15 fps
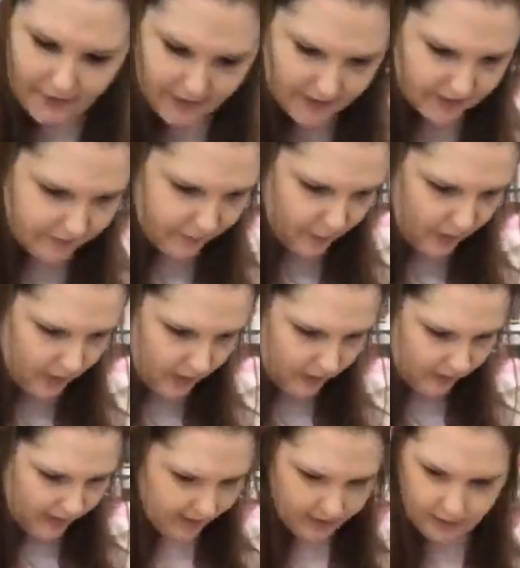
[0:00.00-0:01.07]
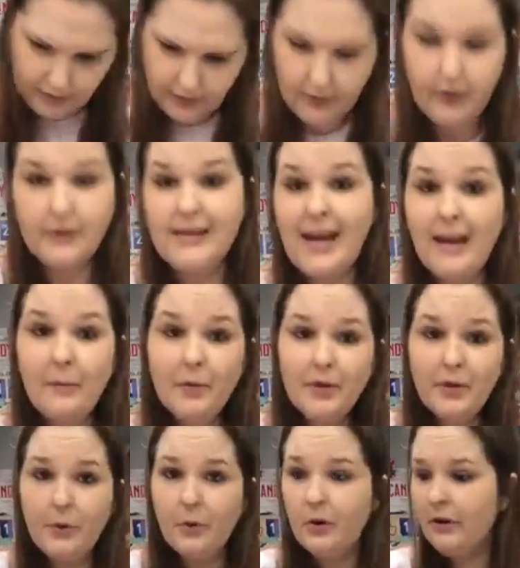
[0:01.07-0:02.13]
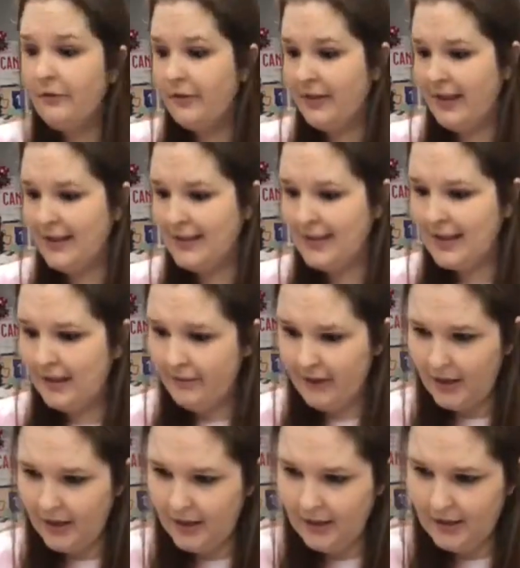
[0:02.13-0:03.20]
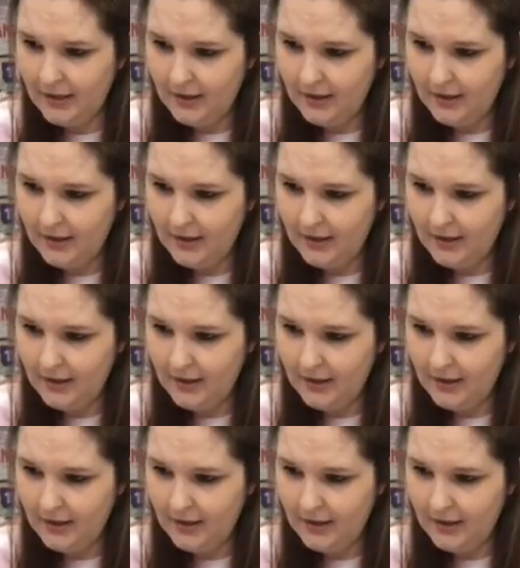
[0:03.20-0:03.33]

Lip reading: this for like your table decor for Thanksgiving,